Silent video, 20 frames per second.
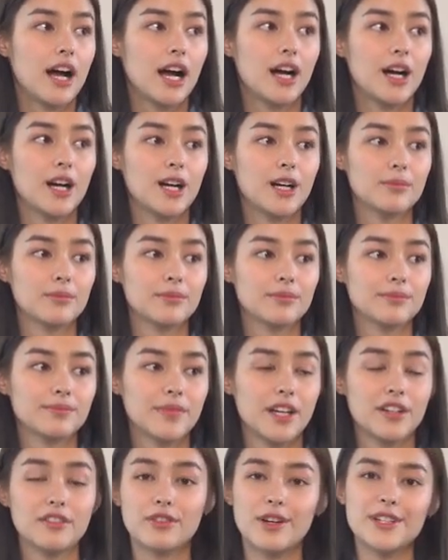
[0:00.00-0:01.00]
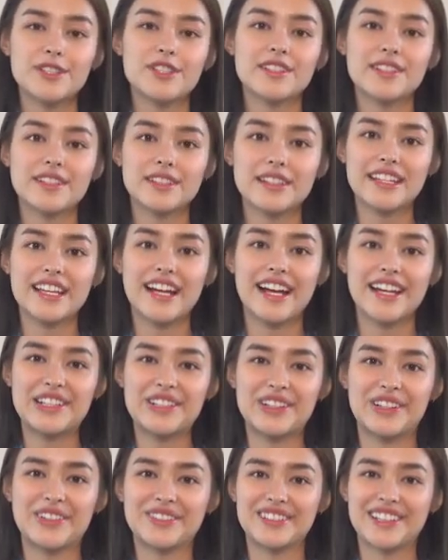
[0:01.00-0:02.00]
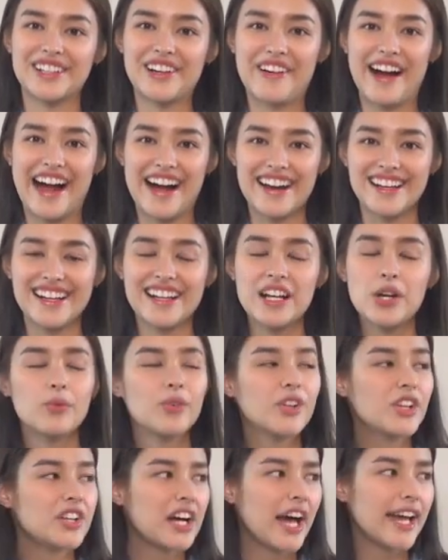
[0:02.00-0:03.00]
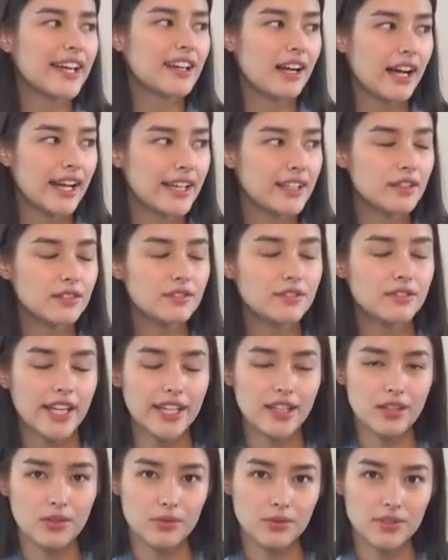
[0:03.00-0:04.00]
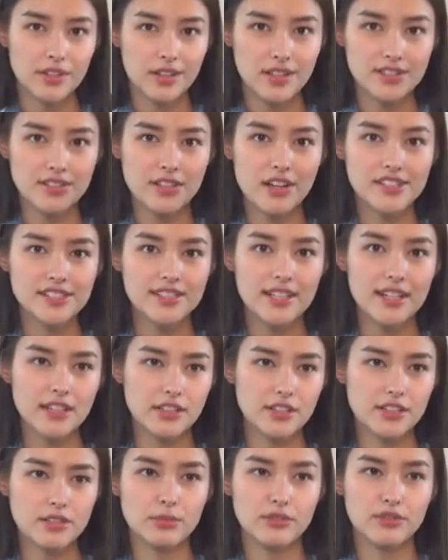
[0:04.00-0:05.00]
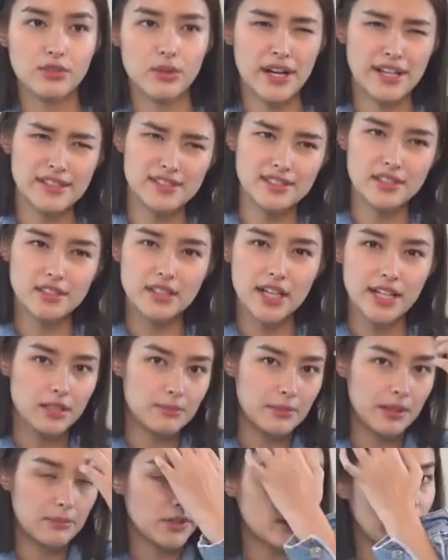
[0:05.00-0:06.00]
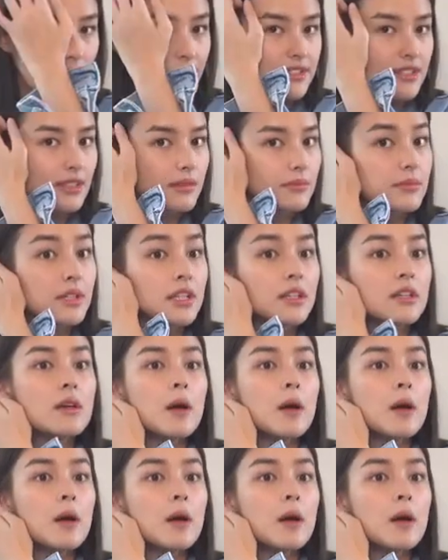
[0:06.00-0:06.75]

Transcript: Unfortunately, I don't know how to. Well, I kind of, like, the songs that I learned before, I still kind of memorize them.